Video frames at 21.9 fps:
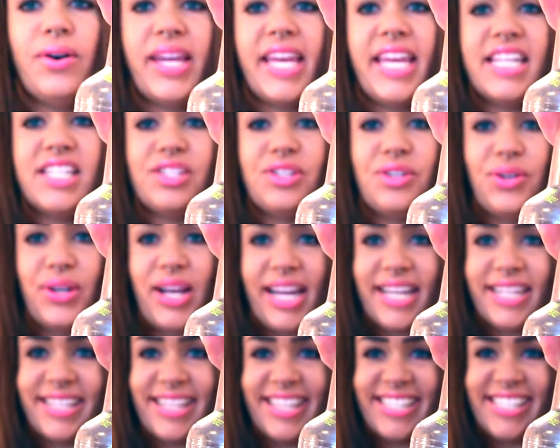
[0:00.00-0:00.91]
Okay, so you
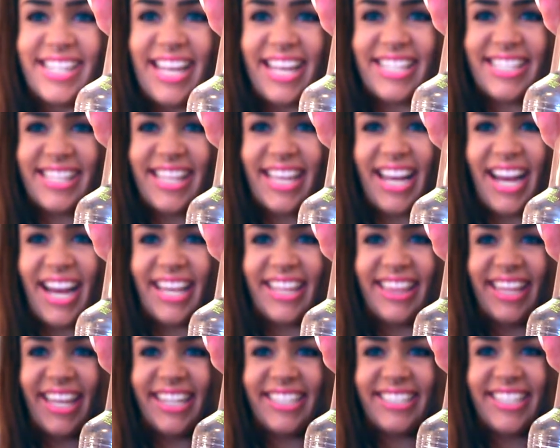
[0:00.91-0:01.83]
guys, the next thing I
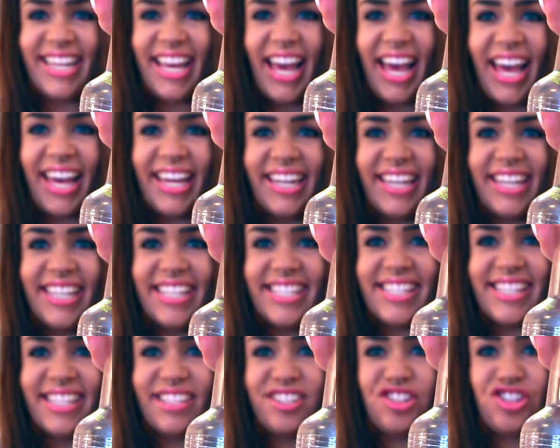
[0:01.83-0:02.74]
like to add
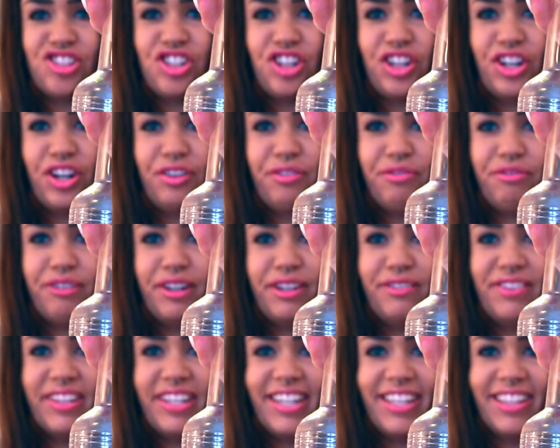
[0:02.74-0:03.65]
is this
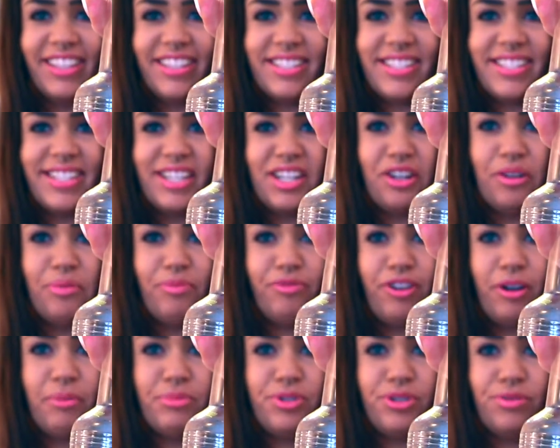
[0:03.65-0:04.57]
sugar-free vanilla syrup
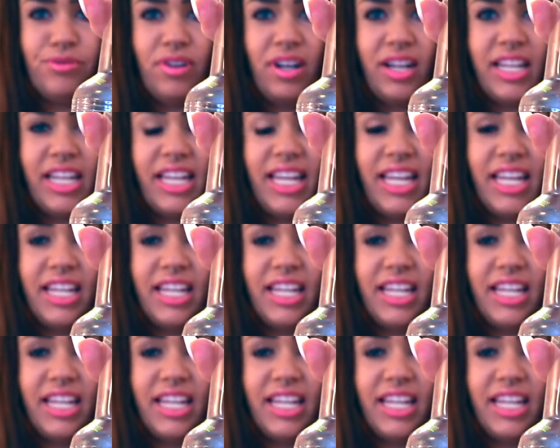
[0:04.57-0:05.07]
from Torani.